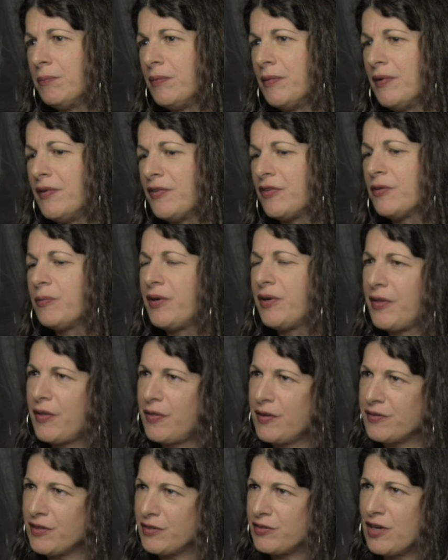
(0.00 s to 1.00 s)
and this is one of the
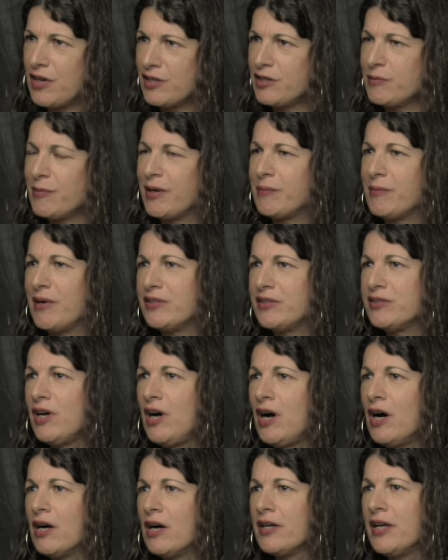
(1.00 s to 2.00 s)
things I talked about in my
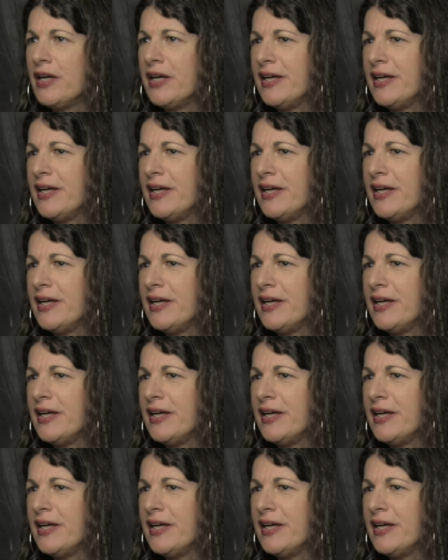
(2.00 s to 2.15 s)
talk,